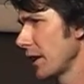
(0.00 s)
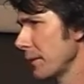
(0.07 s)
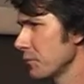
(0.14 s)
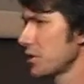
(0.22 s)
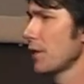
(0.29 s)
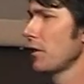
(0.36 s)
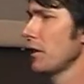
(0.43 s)
them
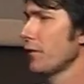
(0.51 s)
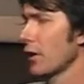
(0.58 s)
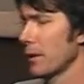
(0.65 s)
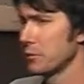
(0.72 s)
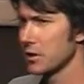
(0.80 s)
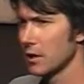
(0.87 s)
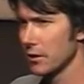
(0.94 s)

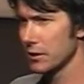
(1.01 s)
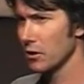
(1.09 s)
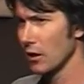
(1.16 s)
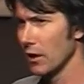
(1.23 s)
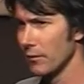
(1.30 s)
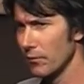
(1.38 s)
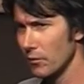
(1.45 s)
75% of the
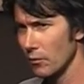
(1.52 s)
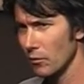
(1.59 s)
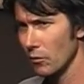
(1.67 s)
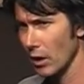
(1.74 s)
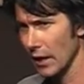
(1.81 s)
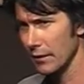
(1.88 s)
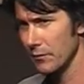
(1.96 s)
time
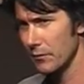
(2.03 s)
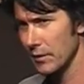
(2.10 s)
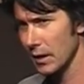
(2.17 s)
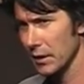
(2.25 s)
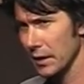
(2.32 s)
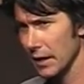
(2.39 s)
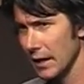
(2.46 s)
right,
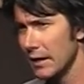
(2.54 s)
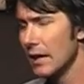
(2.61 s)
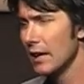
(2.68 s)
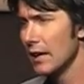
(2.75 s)
okay?